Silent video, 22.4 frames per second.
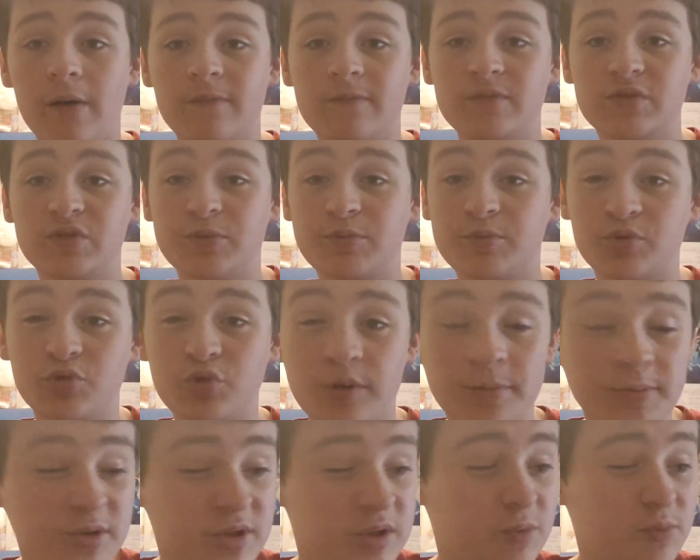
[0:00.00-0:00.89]

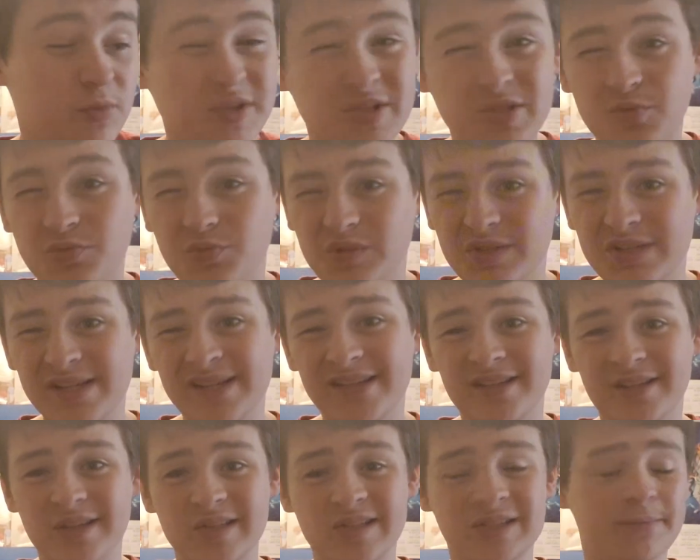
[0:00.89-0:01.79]
subscription, which is
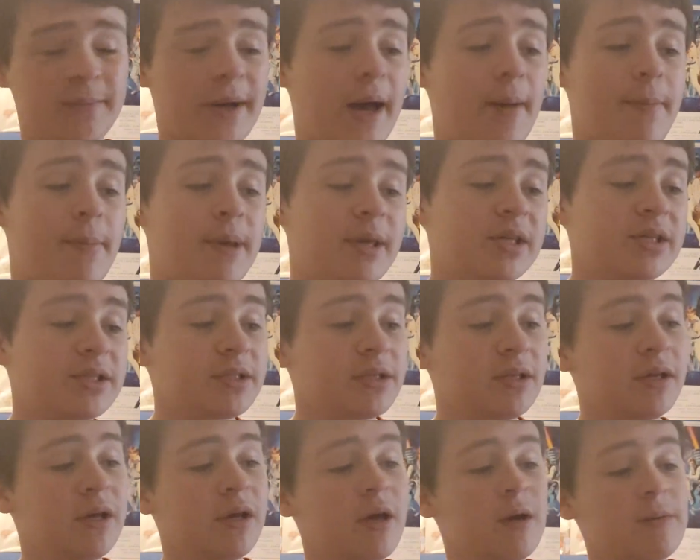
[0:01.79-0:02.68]
ridiculous in my opinion.